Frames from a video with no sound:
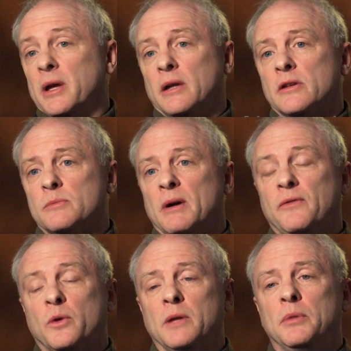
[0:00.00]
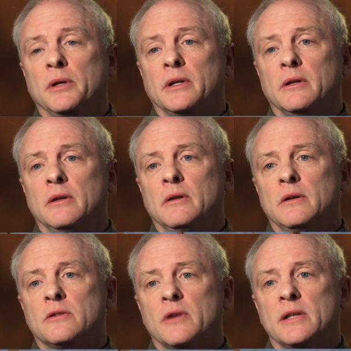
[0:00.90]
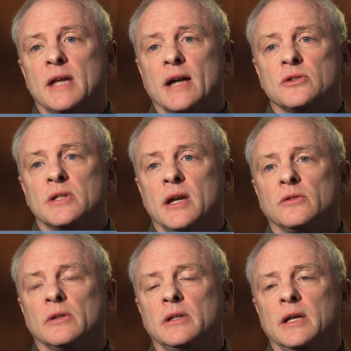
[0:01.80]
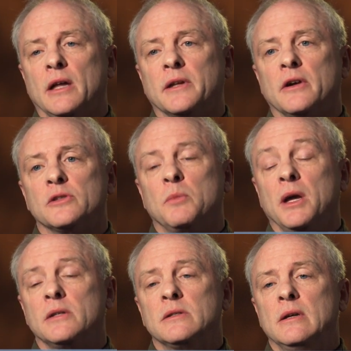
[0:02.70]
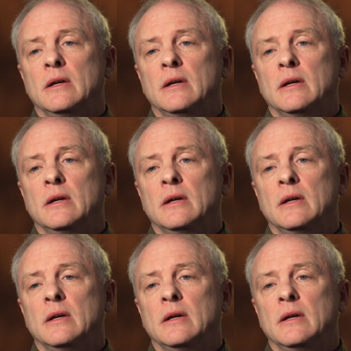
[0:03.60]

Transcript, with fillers: There's about forty billion transactions annually in the healthcare space.